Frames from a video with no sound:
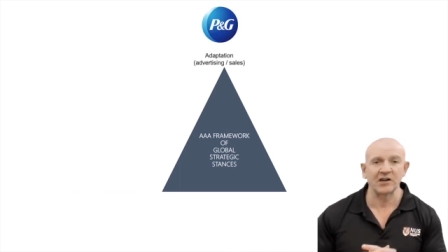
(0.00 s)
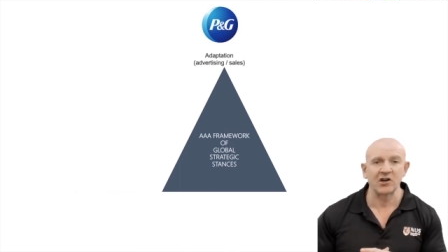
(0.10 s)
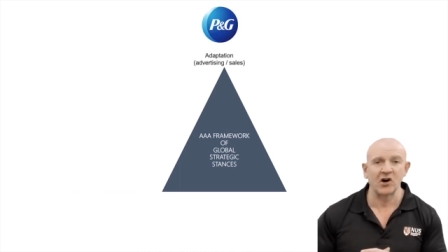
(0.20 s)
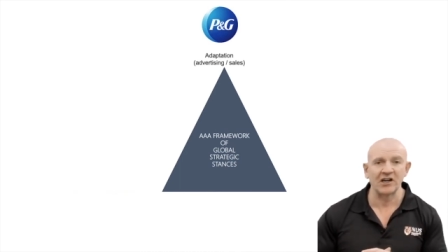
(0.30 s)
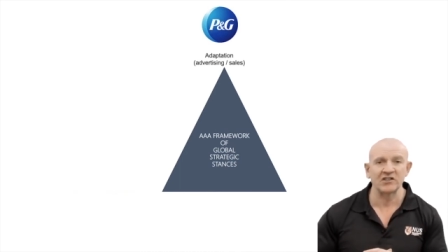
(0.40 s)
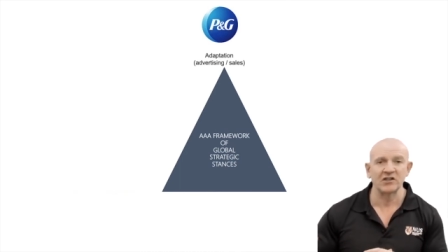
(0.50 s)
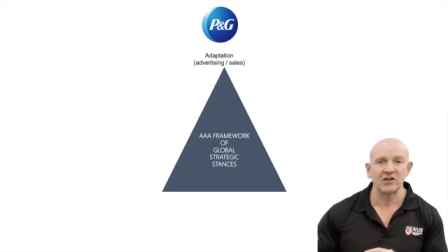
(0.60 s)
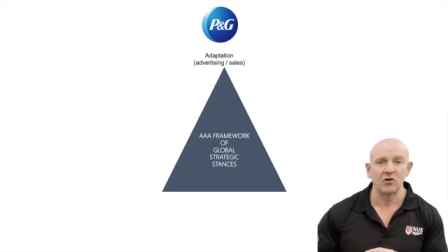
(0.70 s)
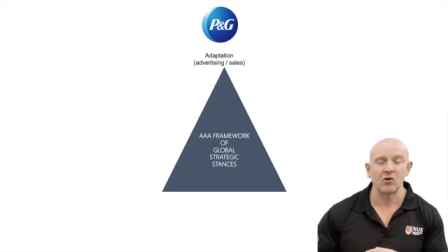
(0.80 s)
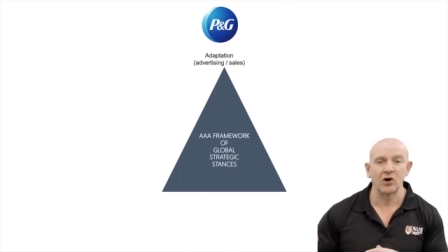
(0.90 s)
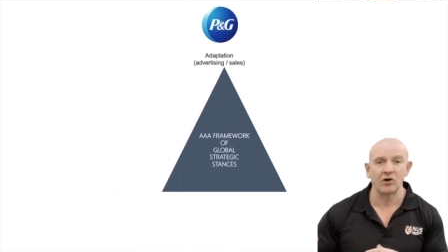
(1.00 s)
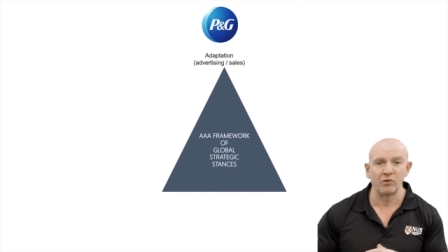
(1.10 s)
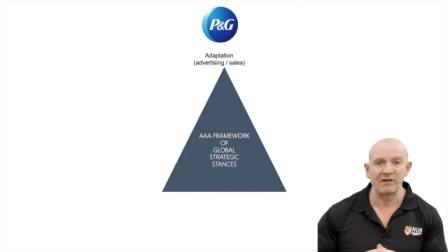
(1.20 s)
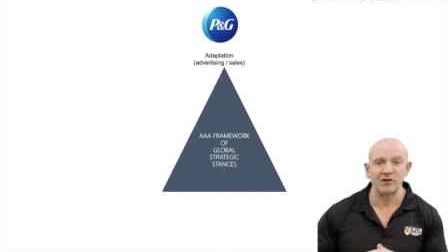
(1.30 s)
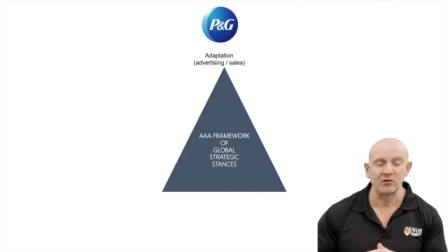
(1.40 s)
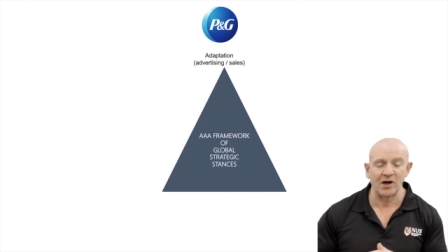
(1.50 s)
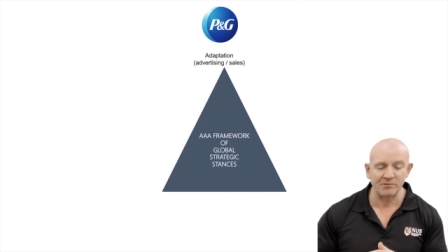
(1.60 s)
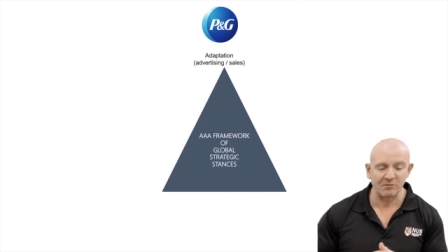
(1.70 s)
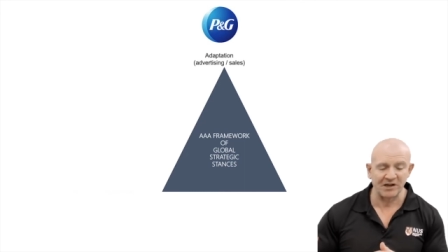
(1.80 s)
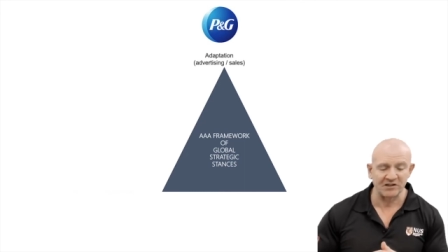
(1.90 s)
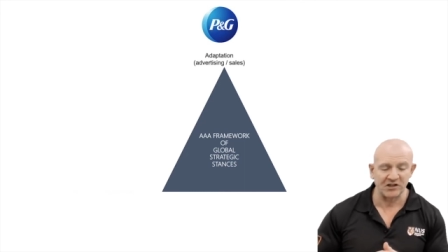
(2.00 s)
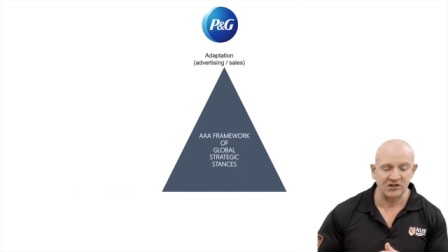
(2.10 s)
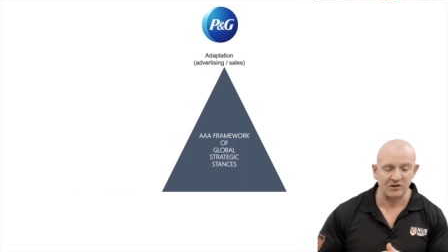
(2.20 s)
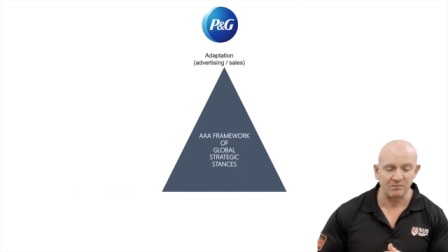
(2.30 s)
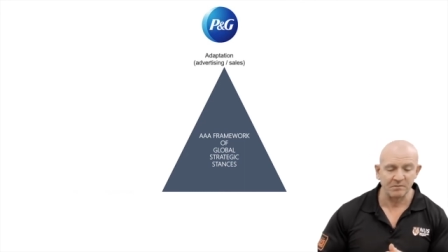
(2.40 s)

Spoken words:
cost or revenue optimization.